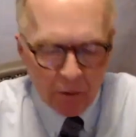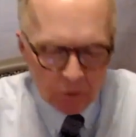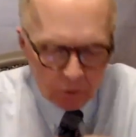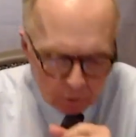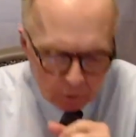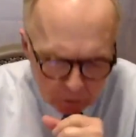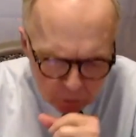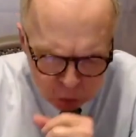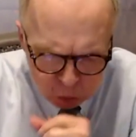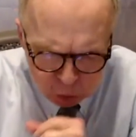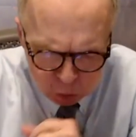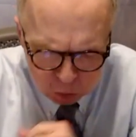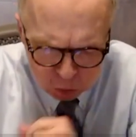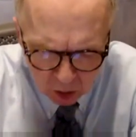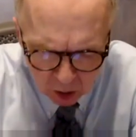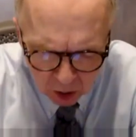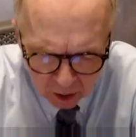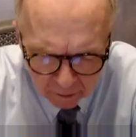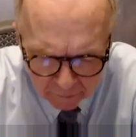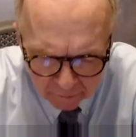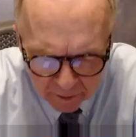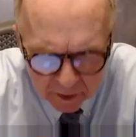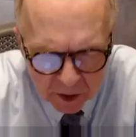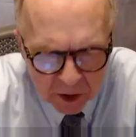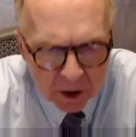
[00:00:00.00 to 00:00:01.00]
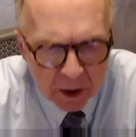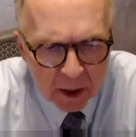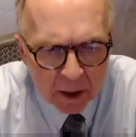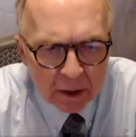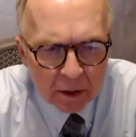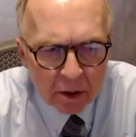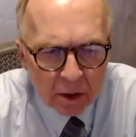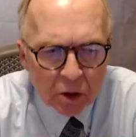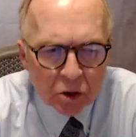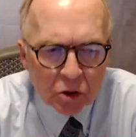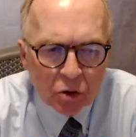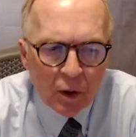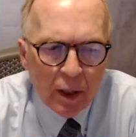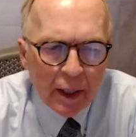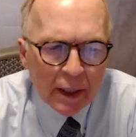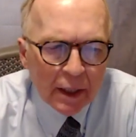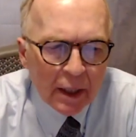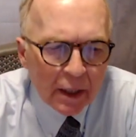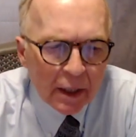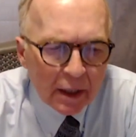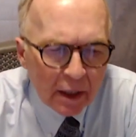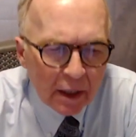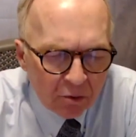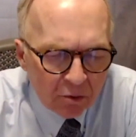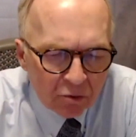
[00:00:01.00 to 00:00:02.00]
All of a sudden, you're
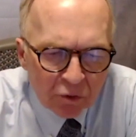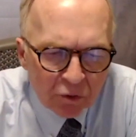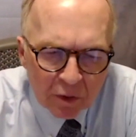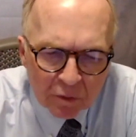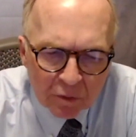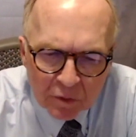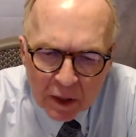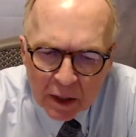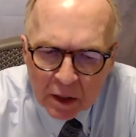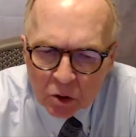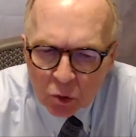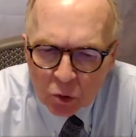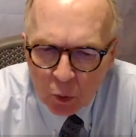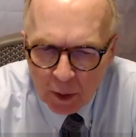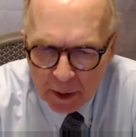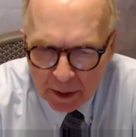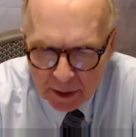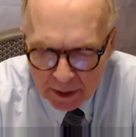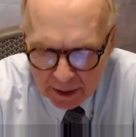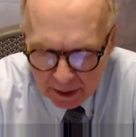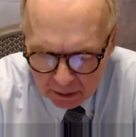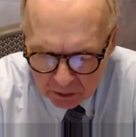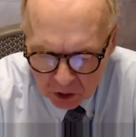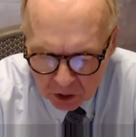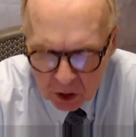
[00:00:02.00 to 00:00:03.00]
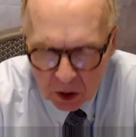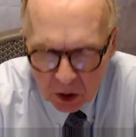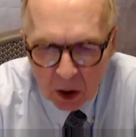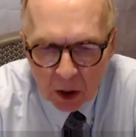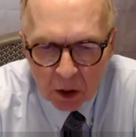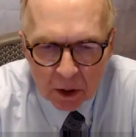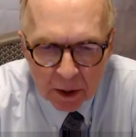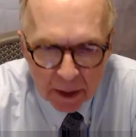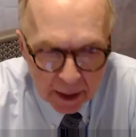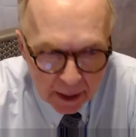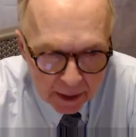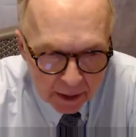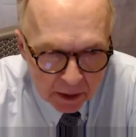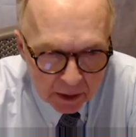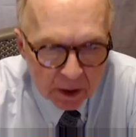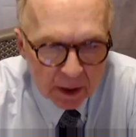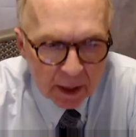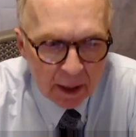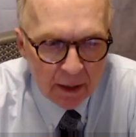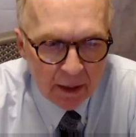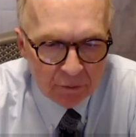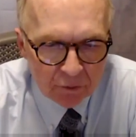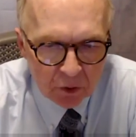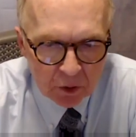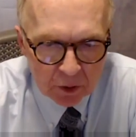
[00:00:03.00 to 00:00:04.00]
dragging in $15,000, $20,000 case
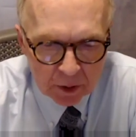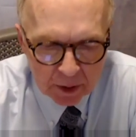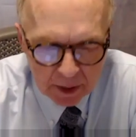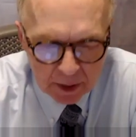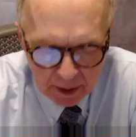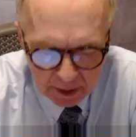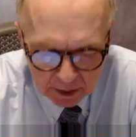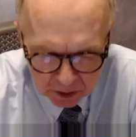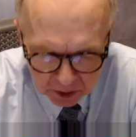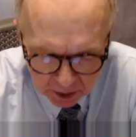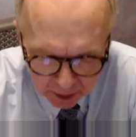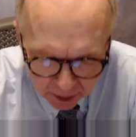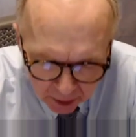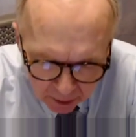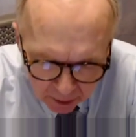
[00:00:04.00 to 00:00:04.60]
after case.